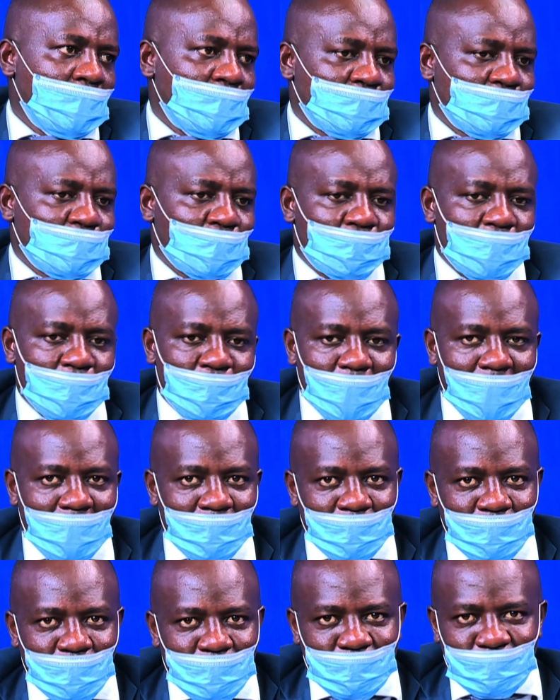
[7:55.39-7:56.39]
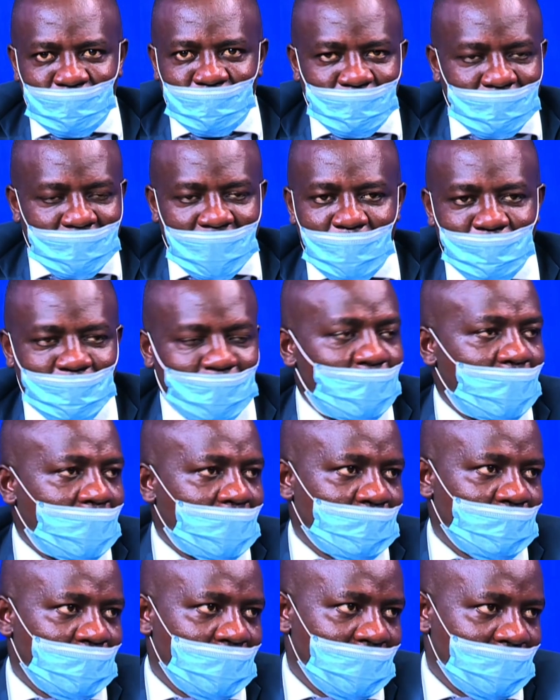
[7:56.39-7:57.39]
So people have kept
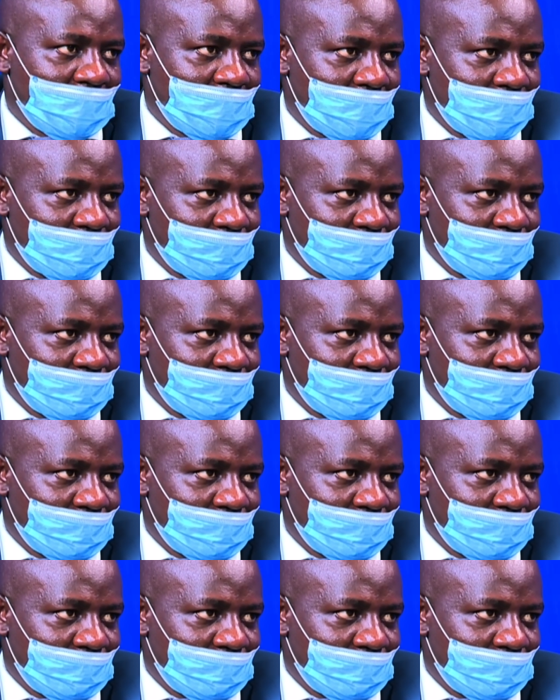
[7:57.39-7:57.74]
going with it.